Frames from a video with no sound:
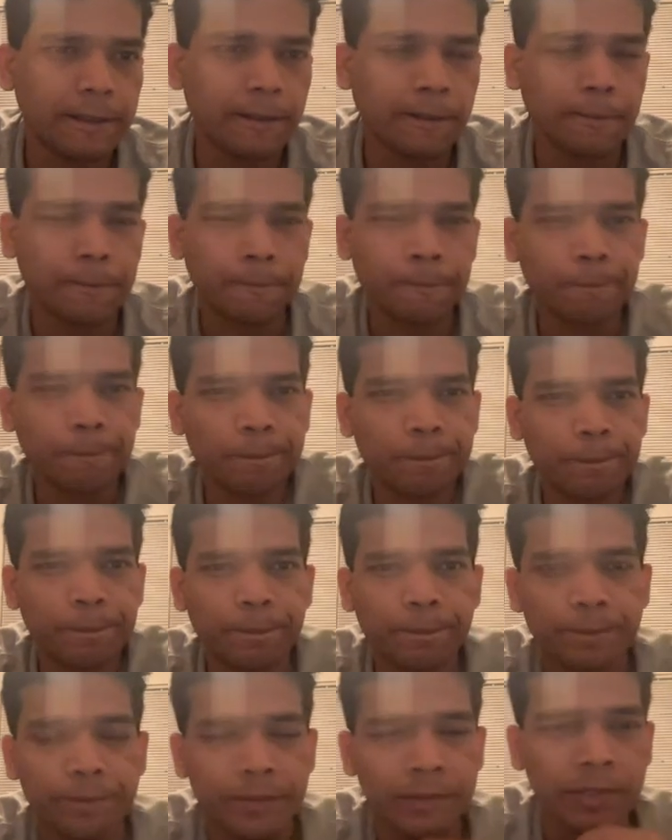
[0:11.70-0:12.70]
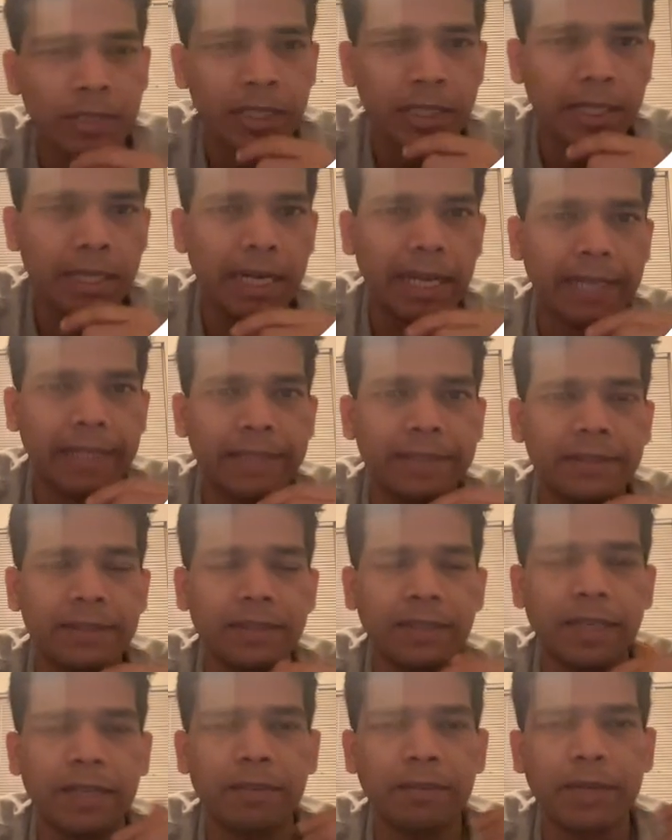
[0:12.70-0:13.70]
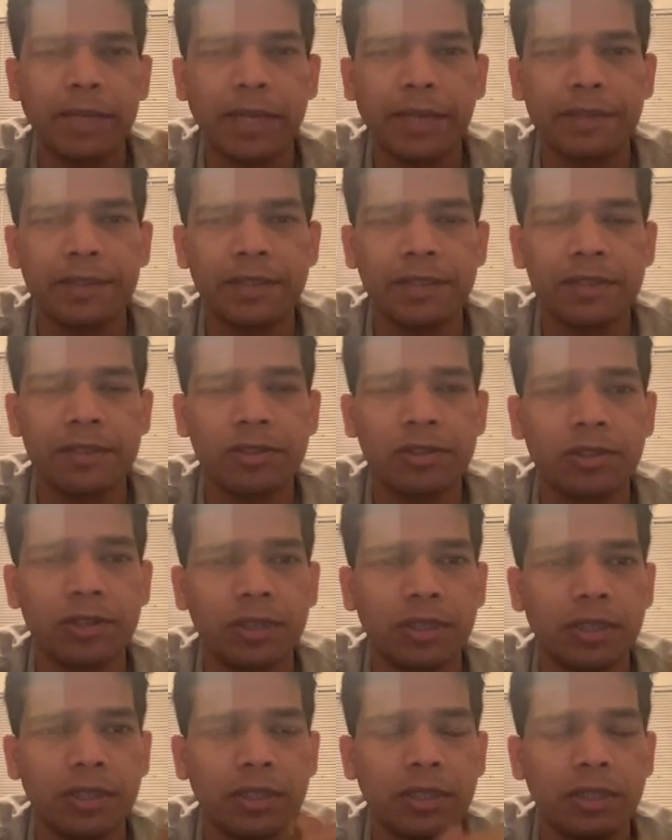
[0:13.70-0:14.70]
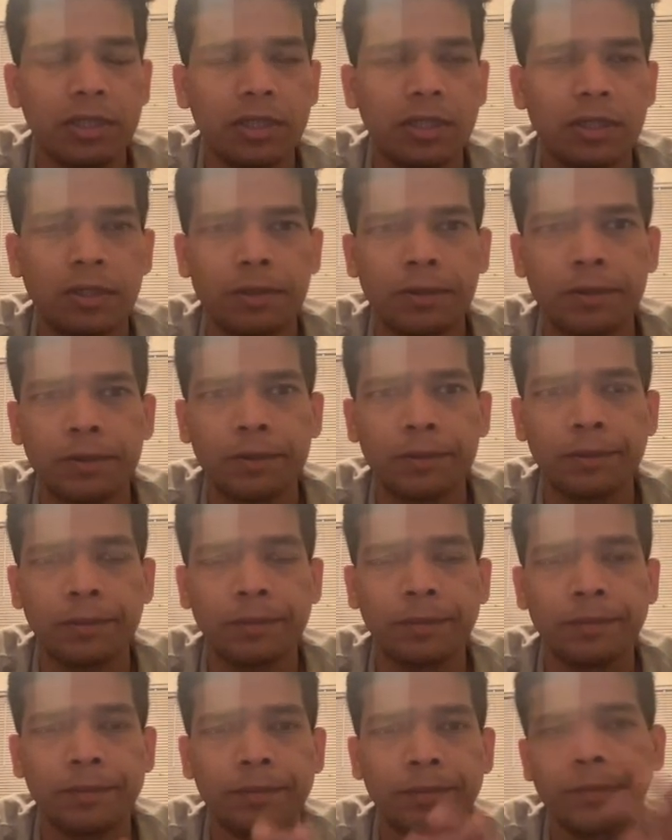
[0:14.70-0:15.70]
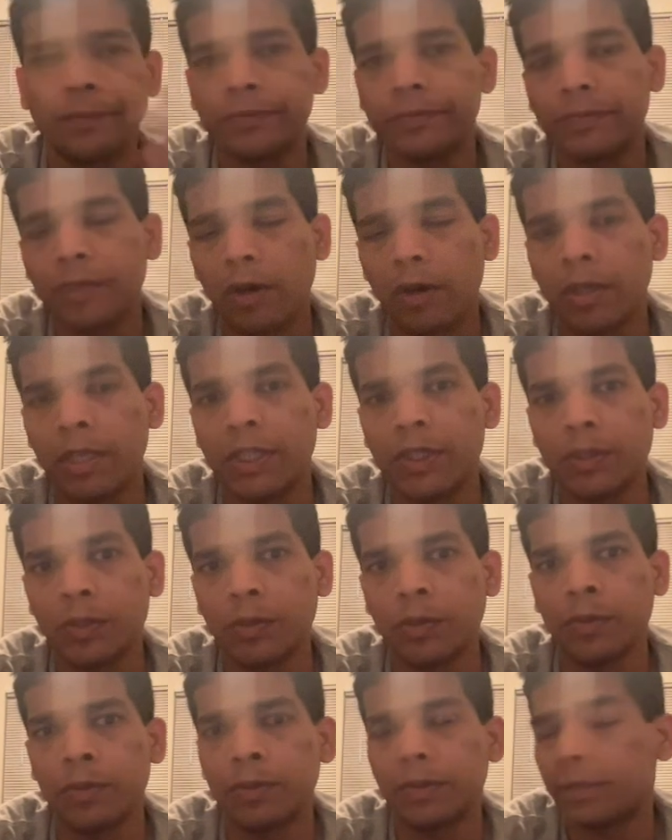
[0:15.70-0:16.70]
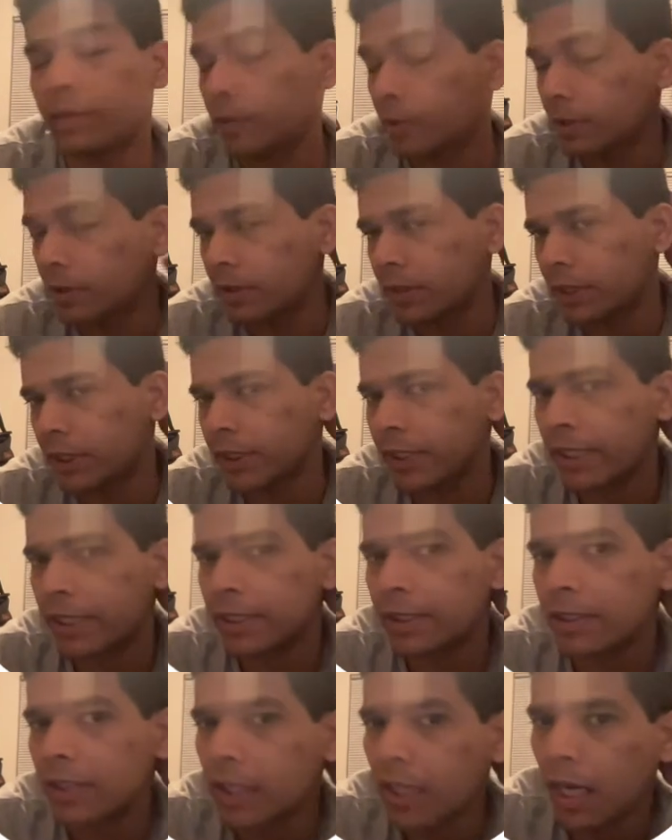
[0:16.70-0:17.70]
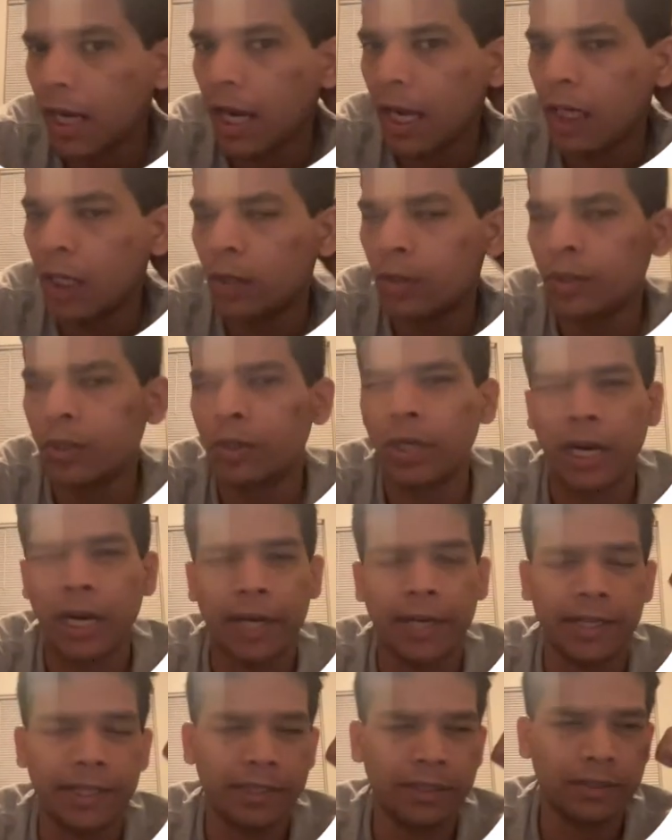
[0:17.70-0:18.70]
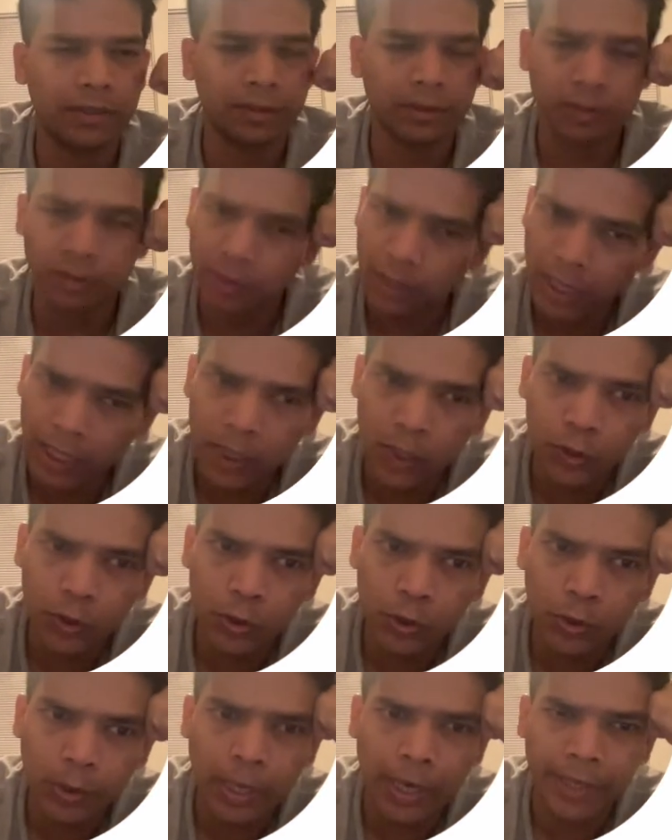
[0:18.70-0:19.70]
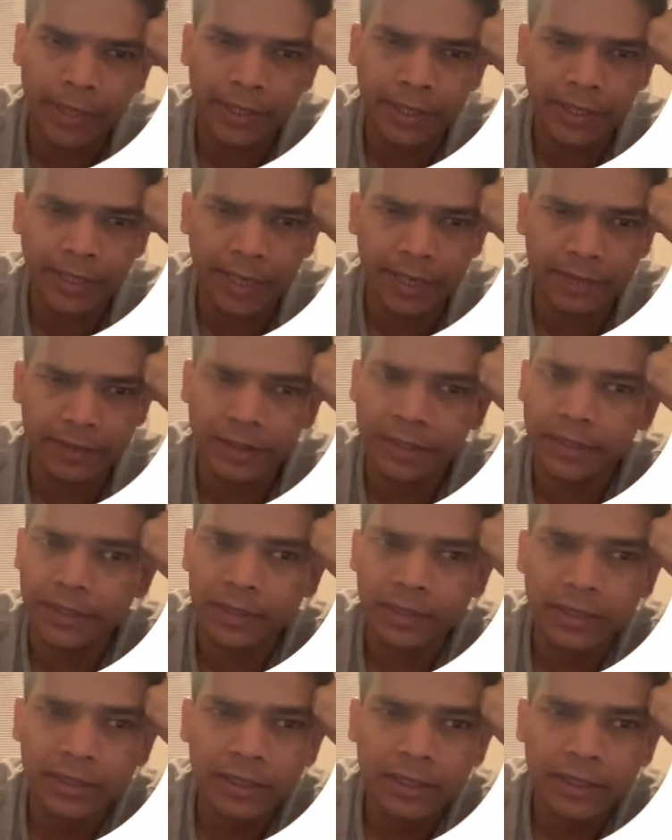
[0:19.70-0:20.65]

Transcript: So, glycans can be exist uh, on its own, such as hyaluronic acid,